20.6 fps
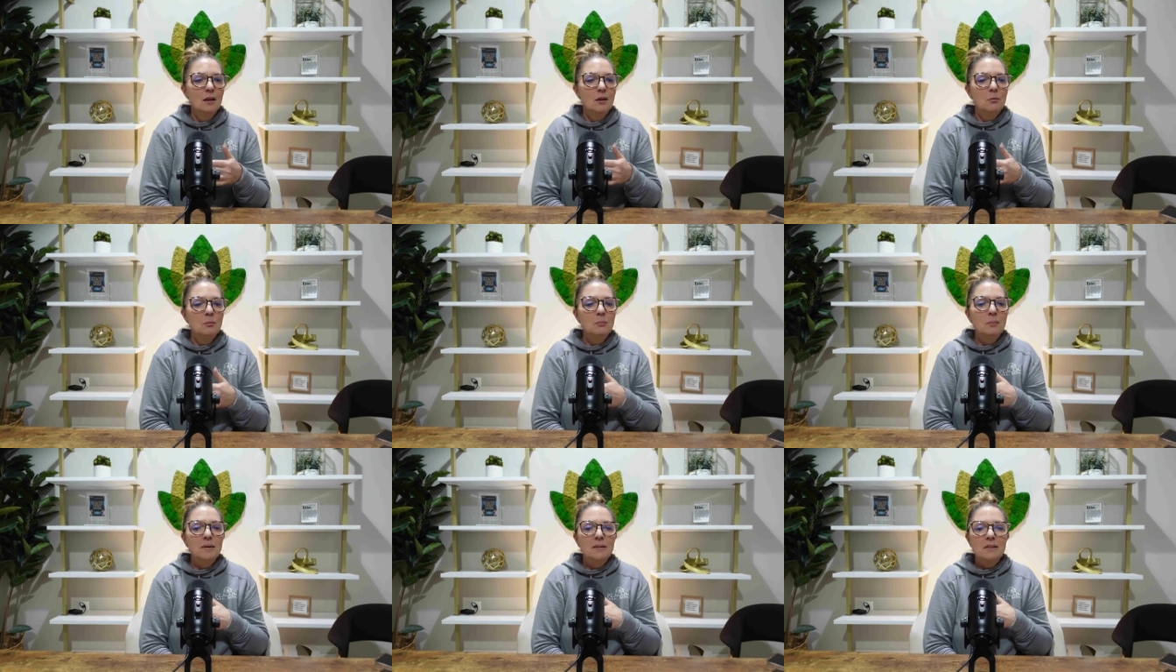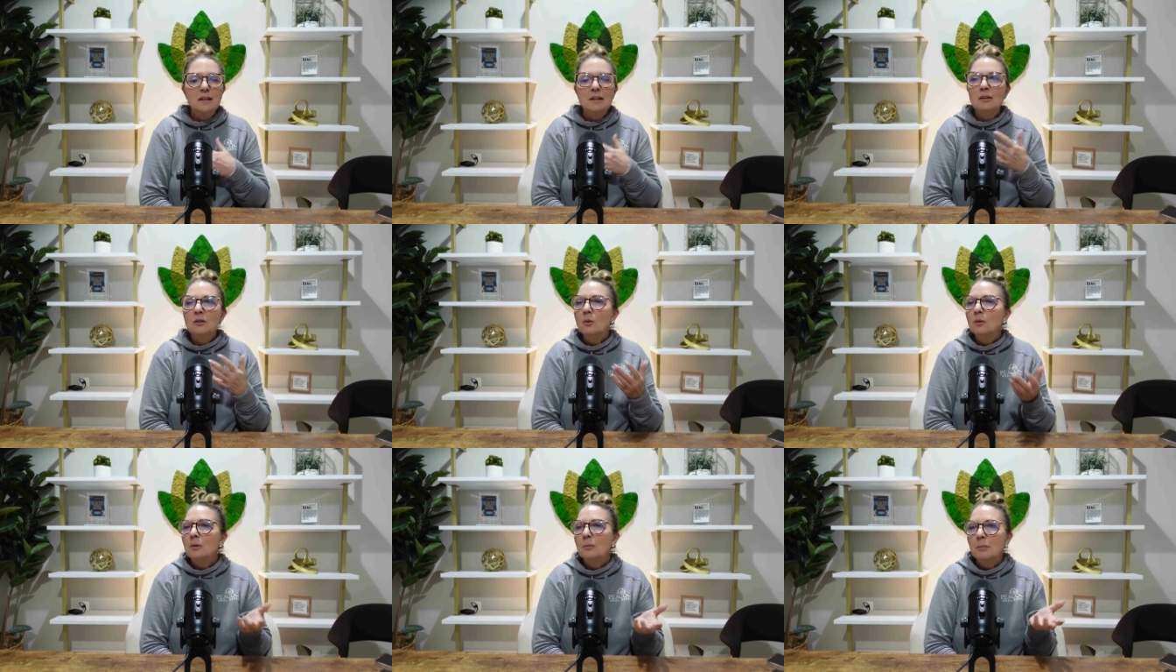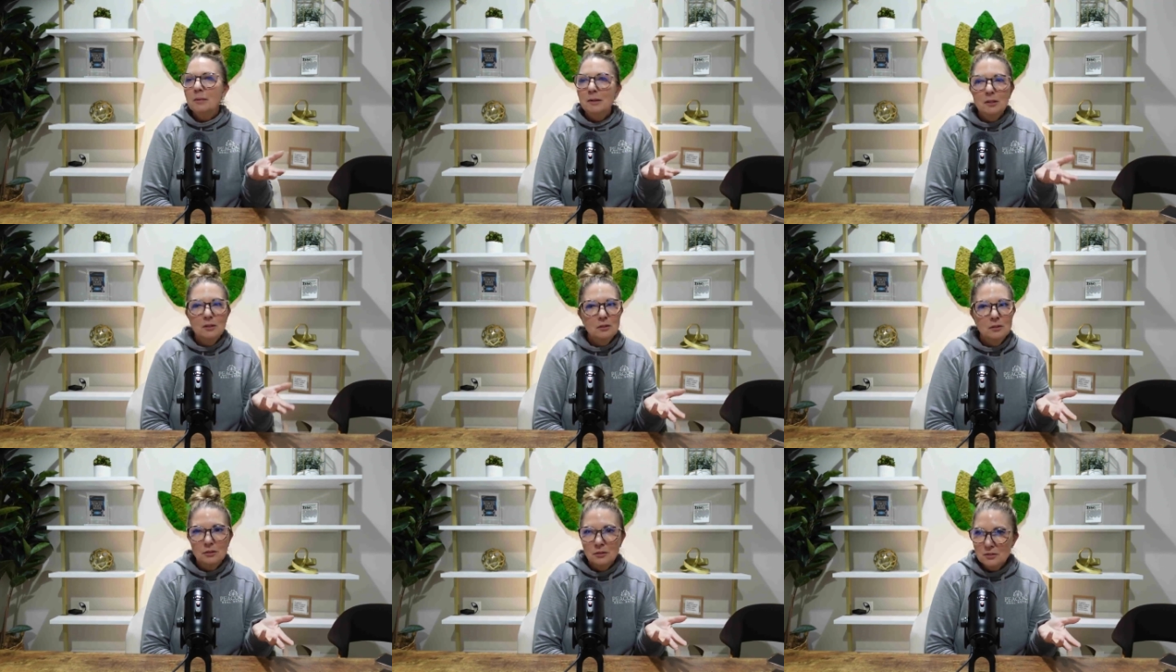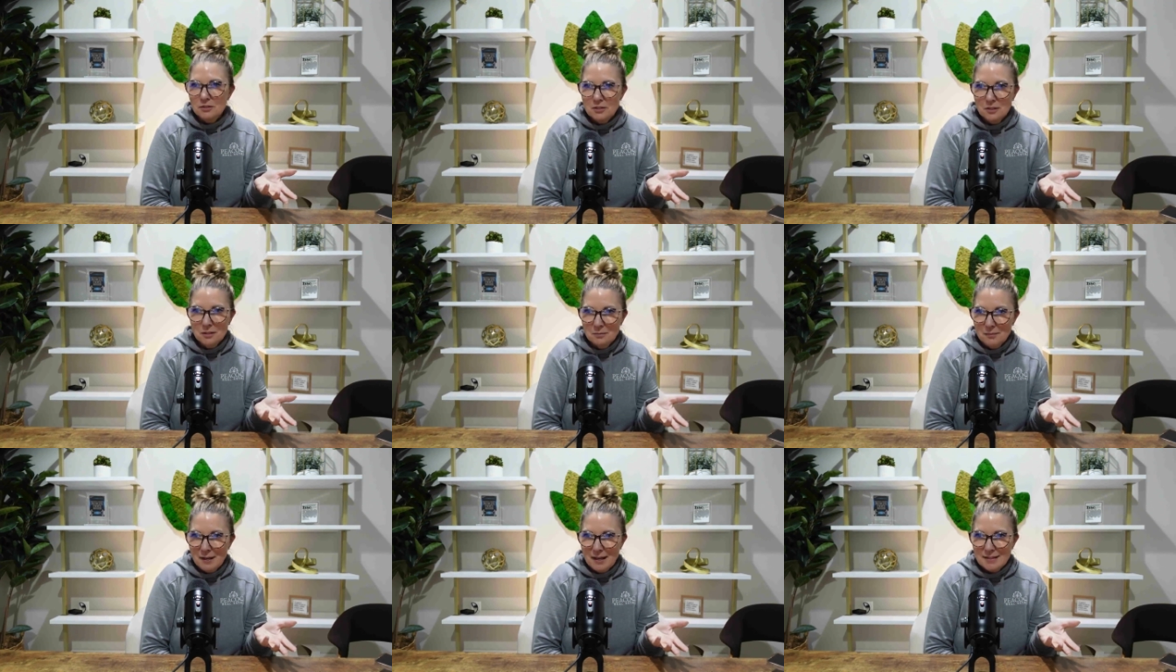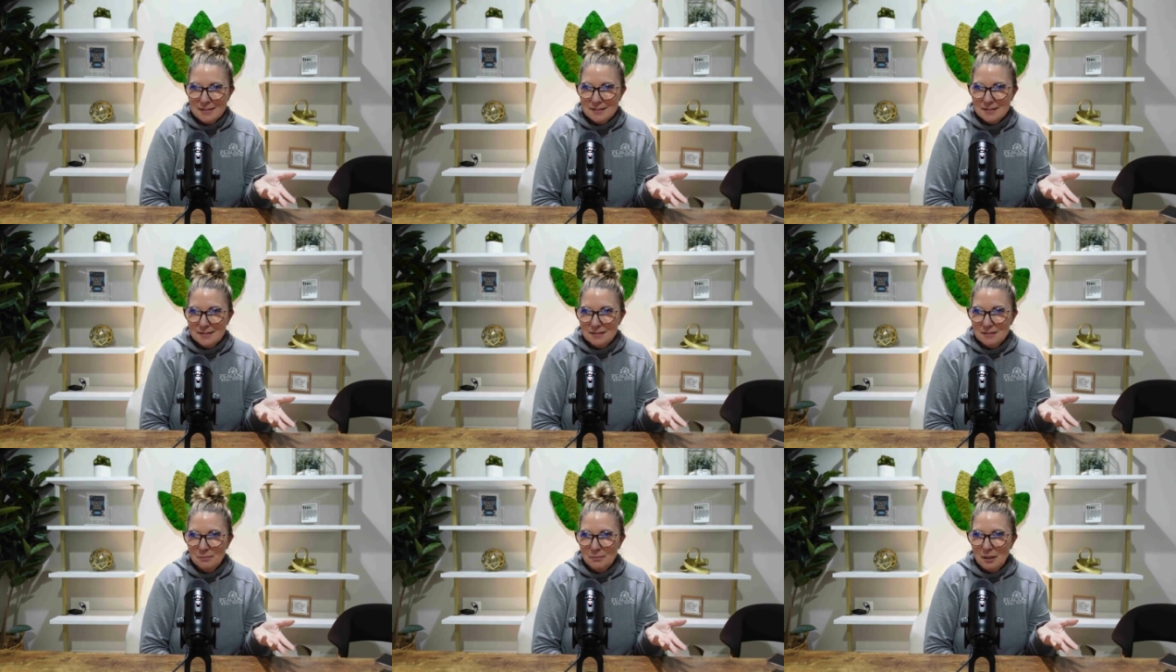But they don't appeal to the
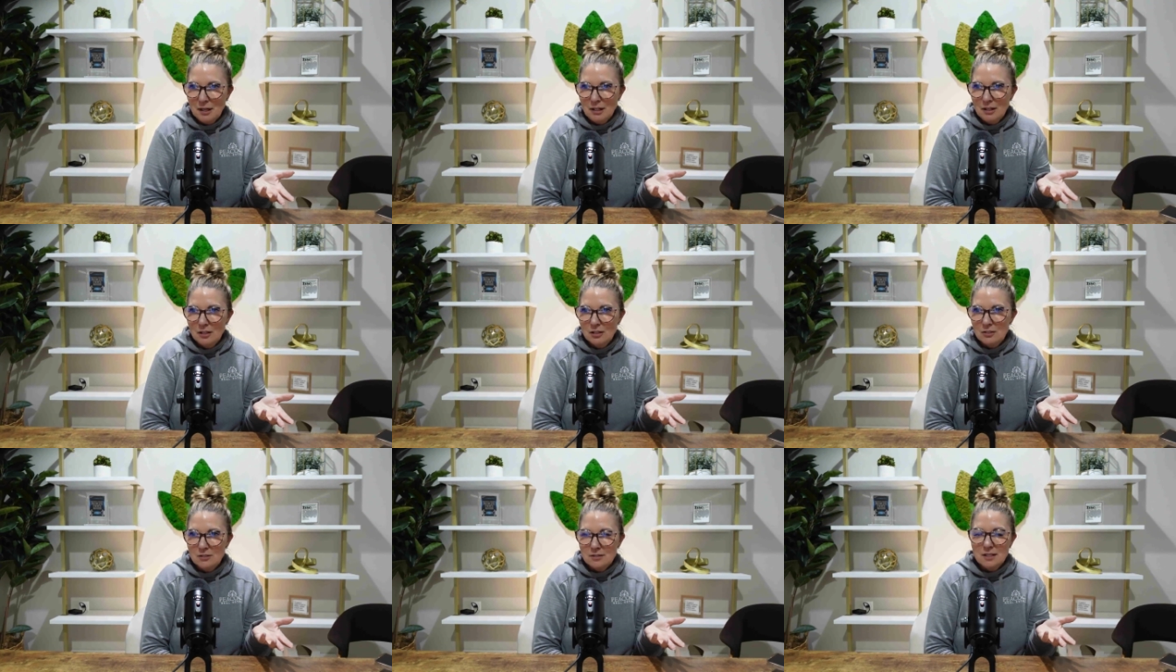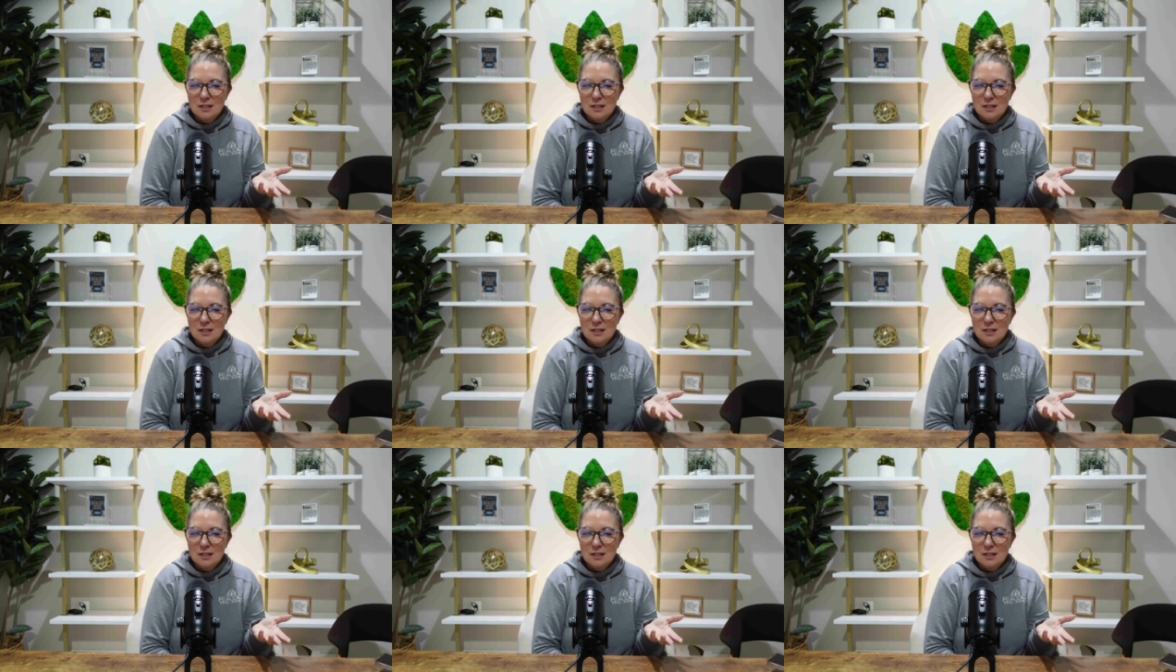masses of buyers.